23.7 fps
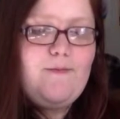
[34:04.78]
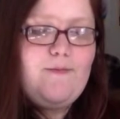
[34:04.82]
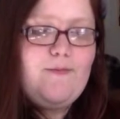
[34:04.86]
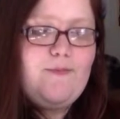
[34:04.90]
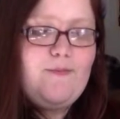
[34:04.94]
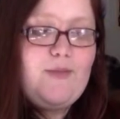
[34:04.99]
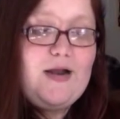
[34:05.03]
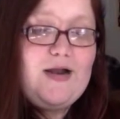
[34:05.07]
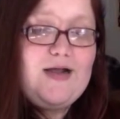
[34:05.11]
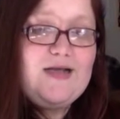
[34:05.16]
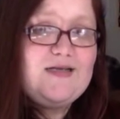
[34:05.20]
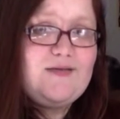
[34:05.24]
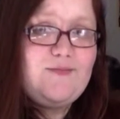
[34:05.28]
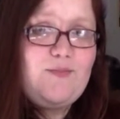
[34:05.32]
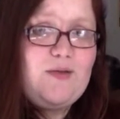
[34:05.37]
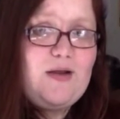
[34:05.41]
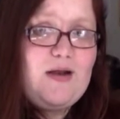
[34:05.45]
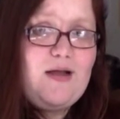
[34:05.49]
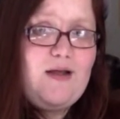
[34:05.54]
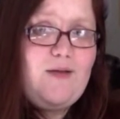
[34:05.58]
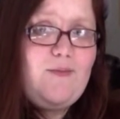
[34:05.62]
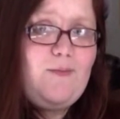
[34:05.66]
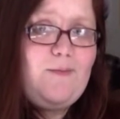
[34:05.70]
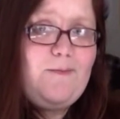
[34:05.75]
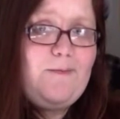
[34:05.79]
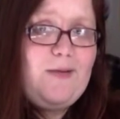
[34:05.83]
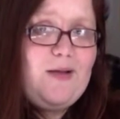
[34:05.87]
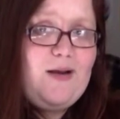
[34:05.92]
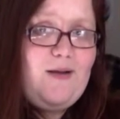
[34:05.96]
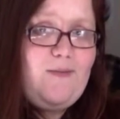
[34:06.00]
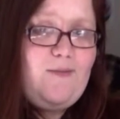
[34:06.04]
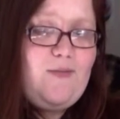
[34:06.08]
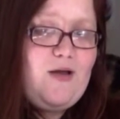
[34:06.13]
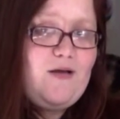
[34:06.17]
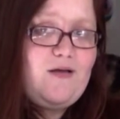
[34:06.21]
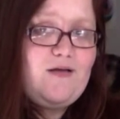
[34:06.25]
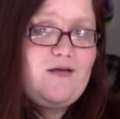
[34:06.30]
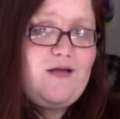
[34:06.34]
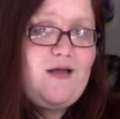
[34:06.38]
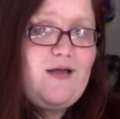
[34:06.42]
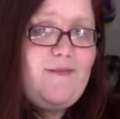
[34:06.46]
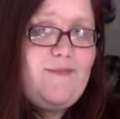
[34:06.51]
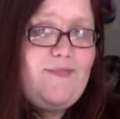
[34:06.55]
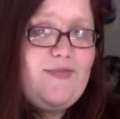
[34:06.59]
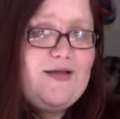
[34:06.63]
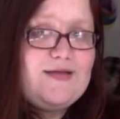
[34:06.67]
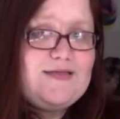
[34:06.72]
But I'm
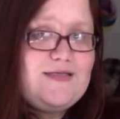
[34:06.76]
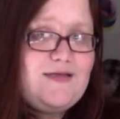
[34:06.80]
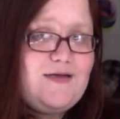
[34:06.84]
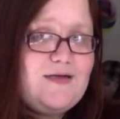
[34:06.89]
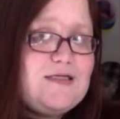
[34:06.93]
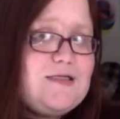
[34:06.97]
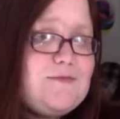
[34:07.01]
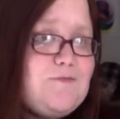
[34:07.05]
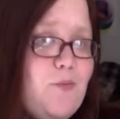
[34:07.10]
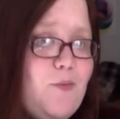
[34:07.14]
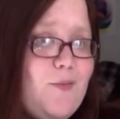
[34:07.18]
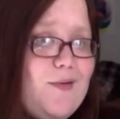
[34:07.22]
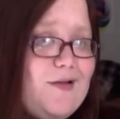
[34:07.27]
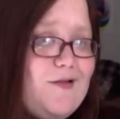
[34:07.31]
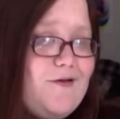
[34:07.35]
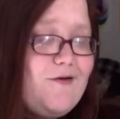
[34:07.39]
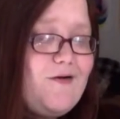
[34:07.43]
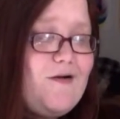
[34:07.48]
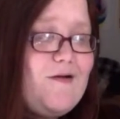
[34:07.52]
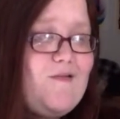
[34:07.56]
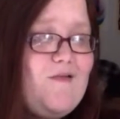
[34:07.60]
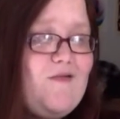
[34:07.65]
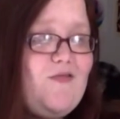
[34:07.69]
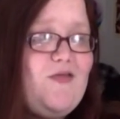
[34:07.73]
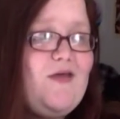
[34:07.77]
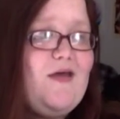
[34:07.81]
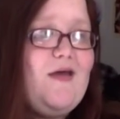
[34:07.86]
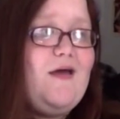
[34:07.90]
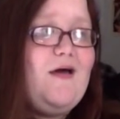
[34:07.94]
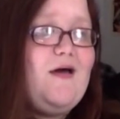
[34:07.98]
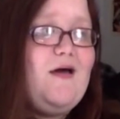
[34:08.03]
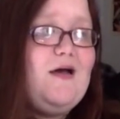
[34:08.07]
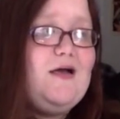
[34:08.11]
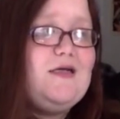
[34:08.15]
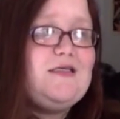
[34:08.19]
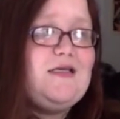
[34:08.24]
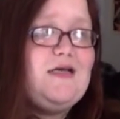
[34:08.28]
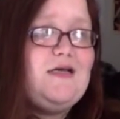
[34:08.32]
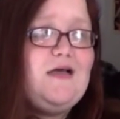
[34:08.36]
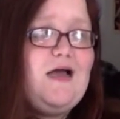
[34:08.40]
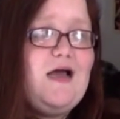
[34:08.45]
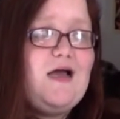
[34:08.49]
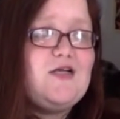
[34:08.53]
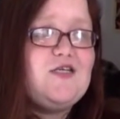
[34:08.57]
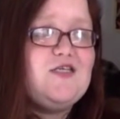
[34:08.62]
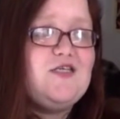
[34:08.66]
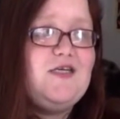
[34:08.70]
not, that's not a spoiler or anything, guys. I
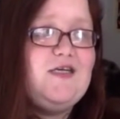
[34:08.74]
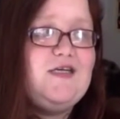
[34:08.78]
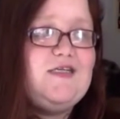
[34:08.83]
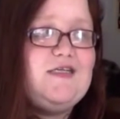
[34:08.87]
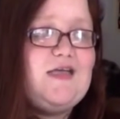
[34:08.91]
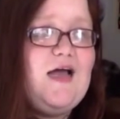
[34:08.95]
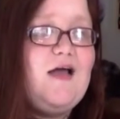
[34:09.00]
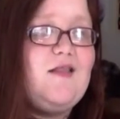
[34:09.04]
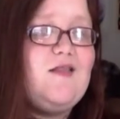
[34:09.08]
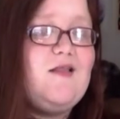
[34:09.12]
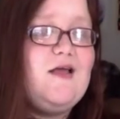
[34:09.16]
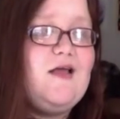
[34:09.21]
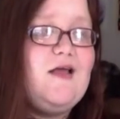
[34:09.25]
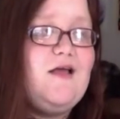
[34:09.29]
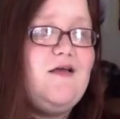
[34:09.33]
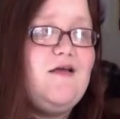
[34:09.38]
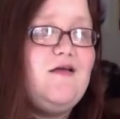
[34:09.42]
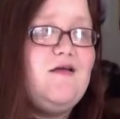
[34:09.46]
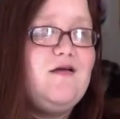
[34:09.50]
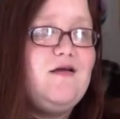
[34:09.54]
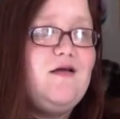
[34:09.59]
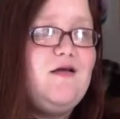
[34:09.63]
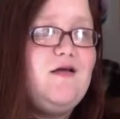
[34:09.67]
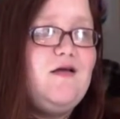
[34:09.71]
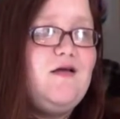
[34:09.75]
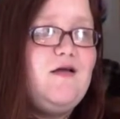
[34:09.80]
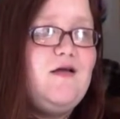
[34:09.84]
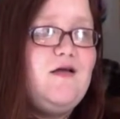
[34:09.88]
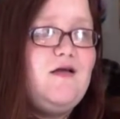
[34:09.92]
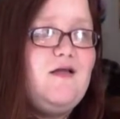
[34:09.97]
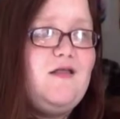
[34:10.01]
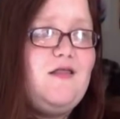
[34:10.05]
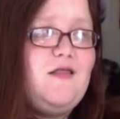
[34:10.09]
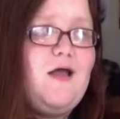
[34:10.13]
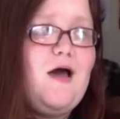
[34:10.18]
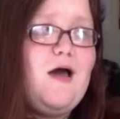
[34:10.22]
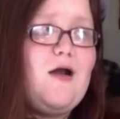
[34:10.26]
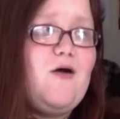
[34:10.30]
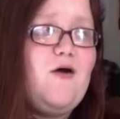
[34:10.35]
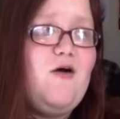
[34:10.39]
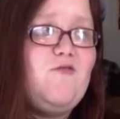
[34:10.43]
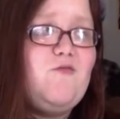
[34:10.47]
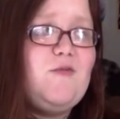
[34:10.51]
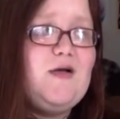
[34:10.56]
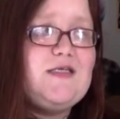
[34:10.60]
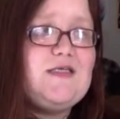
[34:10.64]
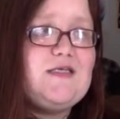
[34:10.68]
actually, sadly, not
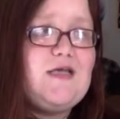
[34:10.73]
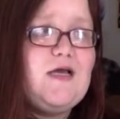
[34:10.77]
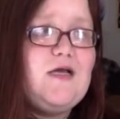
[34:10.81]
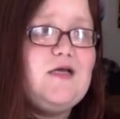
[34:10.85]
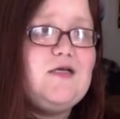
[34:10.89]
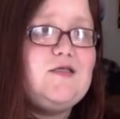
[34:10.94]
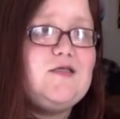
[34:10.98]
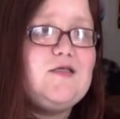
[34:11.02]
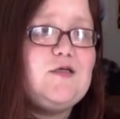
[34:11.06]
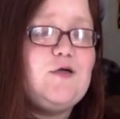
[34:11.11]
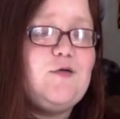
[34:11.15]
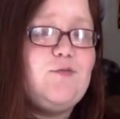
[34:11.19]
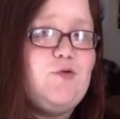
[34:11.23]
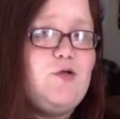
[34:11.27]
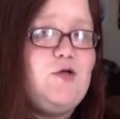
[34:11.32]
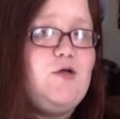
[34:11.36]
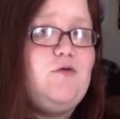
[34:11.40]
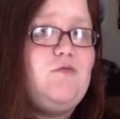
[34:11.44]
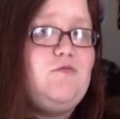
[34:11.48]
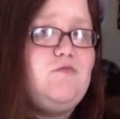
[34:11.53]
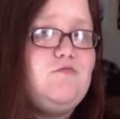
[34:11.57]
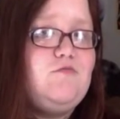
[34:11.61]
all of my skeins are blue.